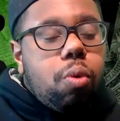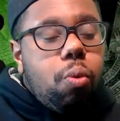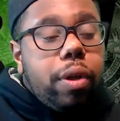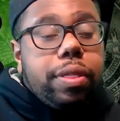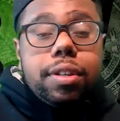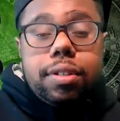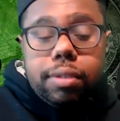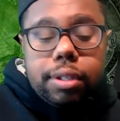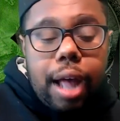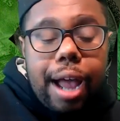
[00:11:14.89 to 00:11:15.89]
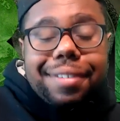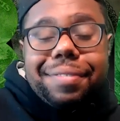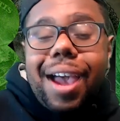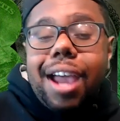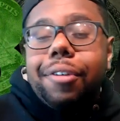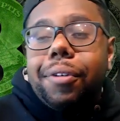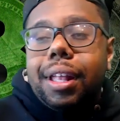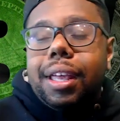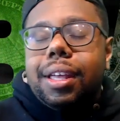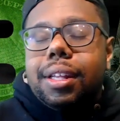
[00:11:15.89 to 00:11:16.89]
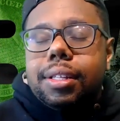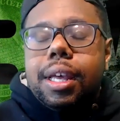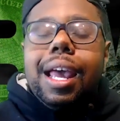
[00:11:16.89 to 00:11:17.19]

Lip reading: what the stock's value really is